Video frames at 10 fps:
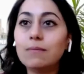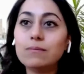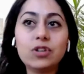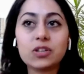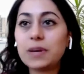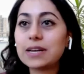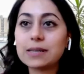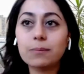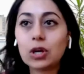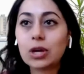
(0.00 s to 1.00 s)
just because
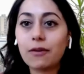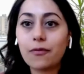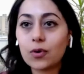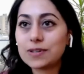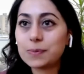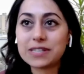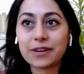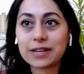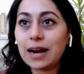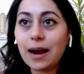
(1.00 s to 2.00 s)
I'm looking for a
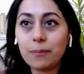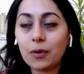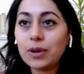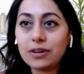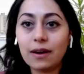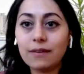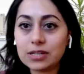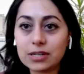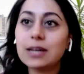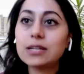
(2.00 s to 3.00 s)
specific time that we dive
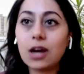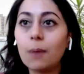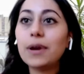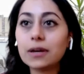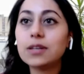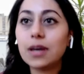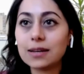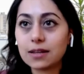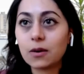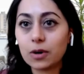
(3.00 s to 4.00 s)
into that topic to
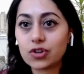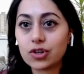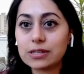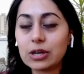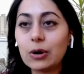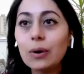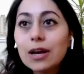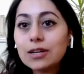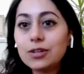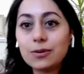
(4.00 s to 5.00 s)
ask that question. So
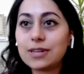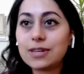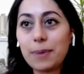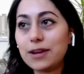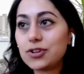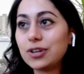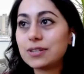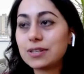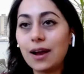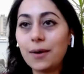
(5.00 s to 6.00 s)
do stay
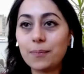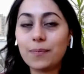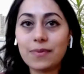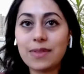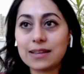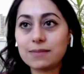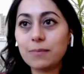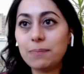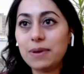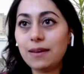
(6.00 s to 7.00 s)
patient. That
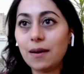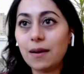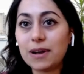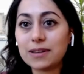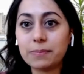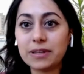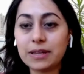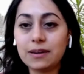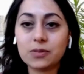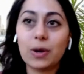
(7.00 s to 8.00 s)
might be a
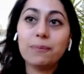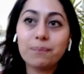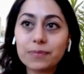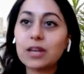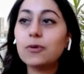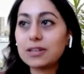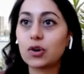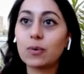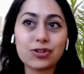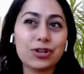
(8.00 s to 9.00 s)
possibility as well, that you ask
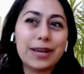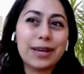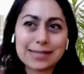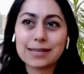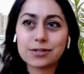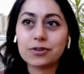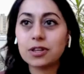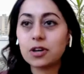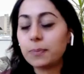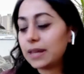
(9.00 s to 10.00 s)
your question and gets answered a
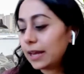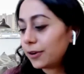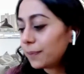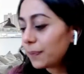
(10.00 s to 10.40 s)
little bit later.